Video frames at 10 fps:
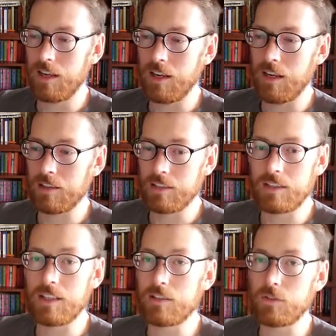and that
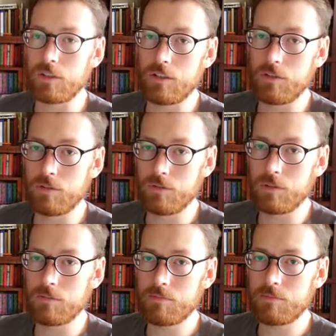then you could
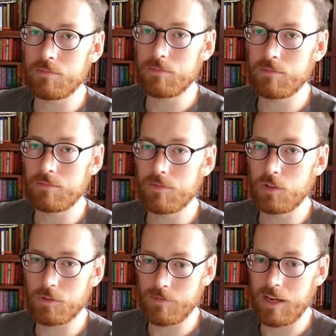use
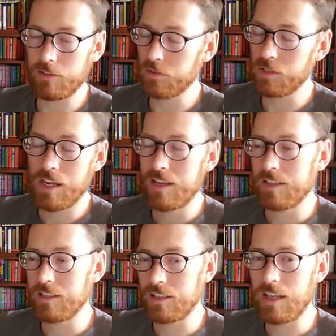those values.
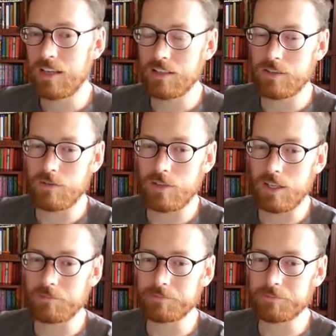You can't do that,